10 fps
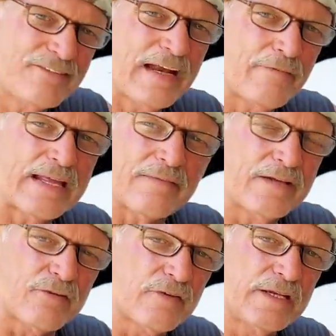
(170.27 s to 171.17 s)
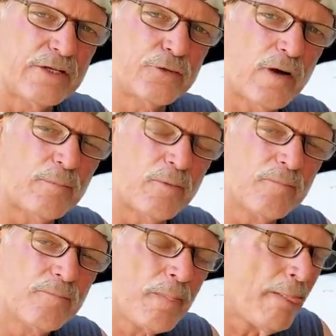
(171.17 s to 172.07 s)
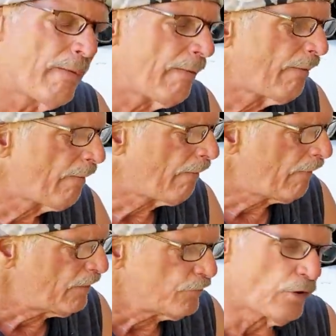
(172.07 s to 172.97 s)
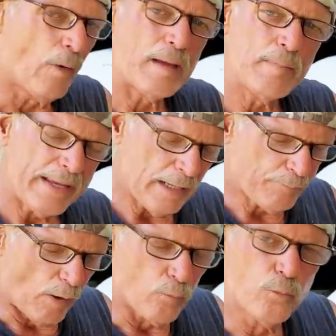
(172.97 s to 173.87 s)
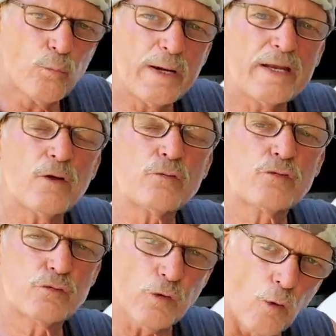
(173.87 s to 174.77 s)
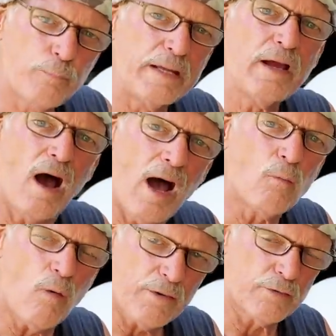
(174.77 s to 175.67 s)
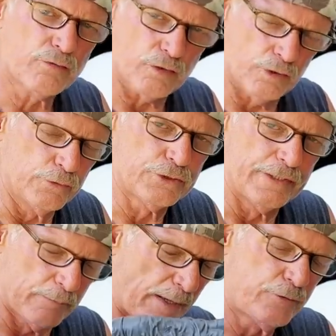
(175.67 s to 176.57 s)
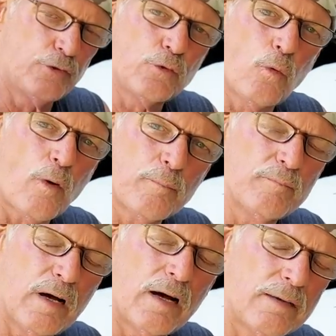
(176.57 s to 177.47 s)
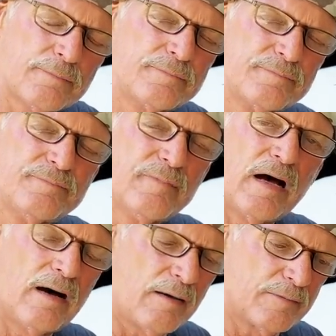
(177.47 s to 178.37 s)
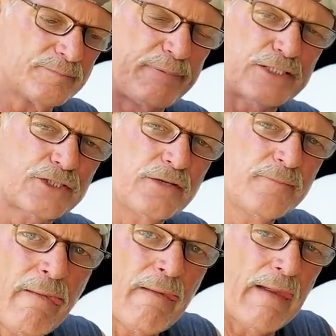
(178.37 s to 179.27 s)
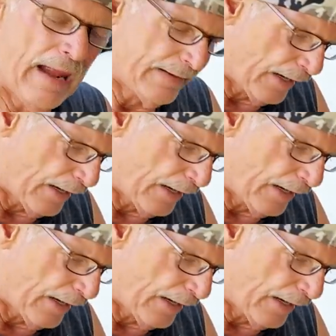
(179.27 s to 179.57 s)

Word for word: never given us any trouble. So I made up a real soapy hot water solution in my 2-quart pitcher. And I